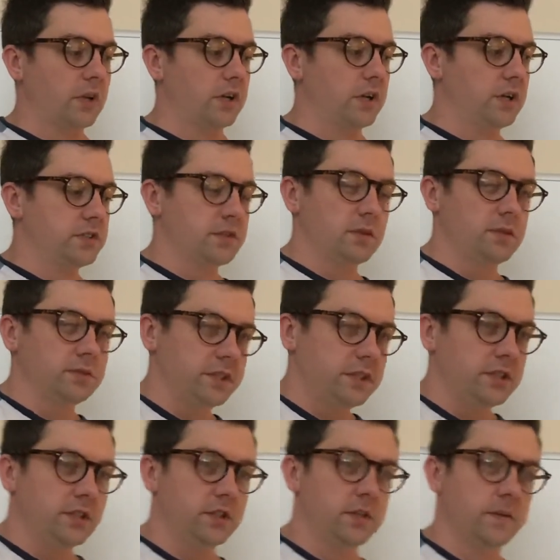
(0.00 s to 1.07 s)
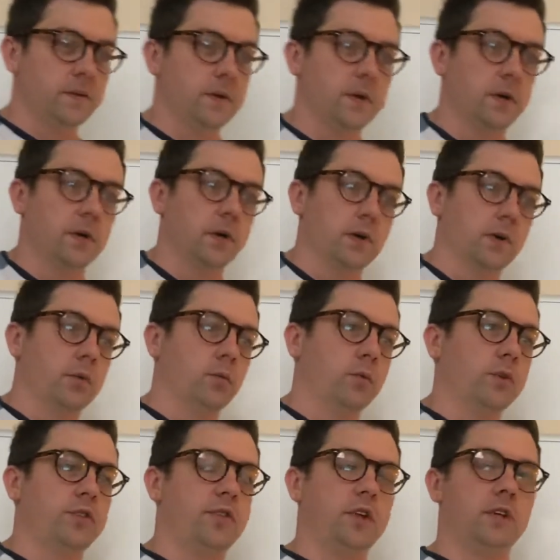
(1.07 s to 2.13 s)
it's only
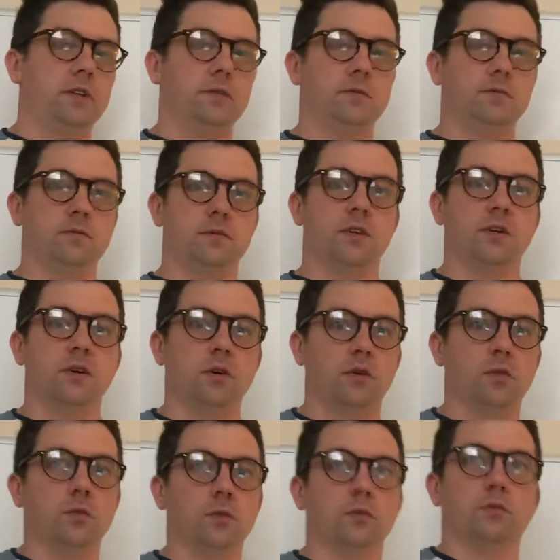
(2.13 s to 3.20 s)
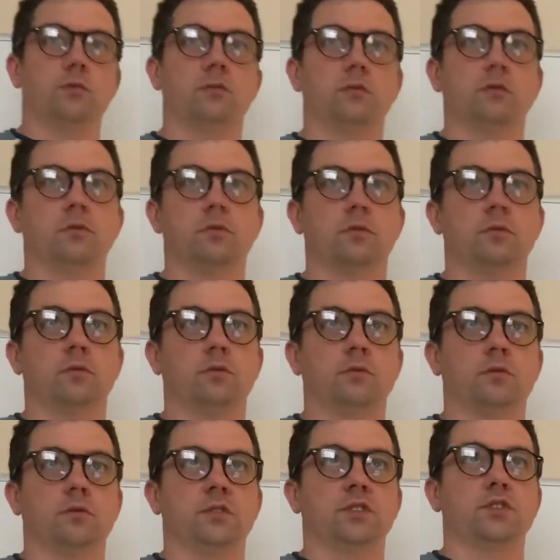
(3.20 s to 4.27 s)
within,
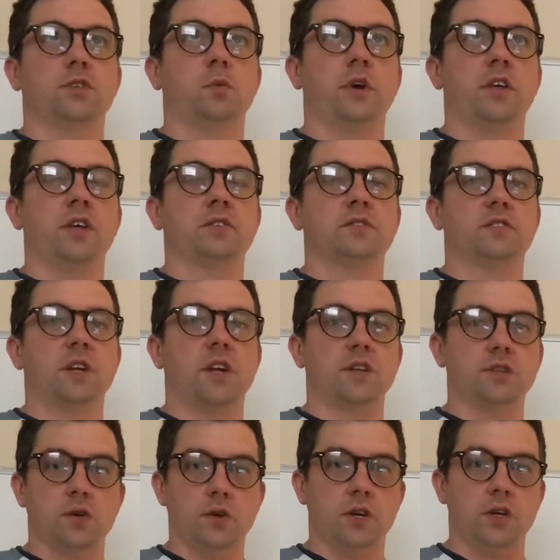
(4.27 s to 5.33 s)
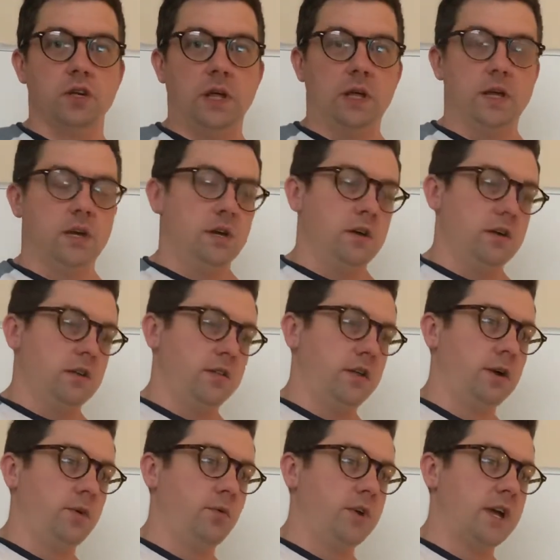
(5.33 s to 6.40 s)
the 20th century
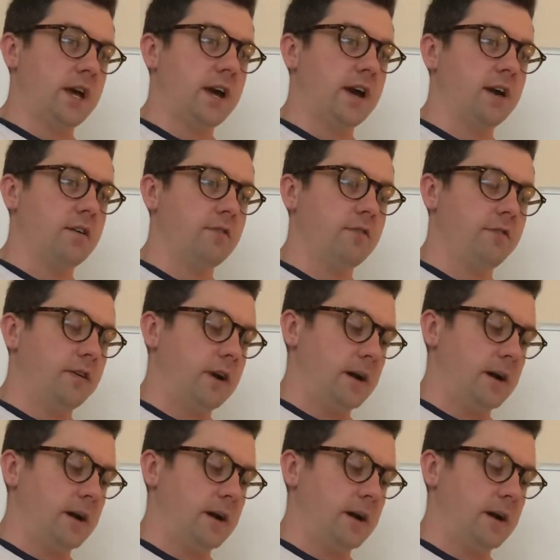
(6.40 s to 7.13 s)
that we have,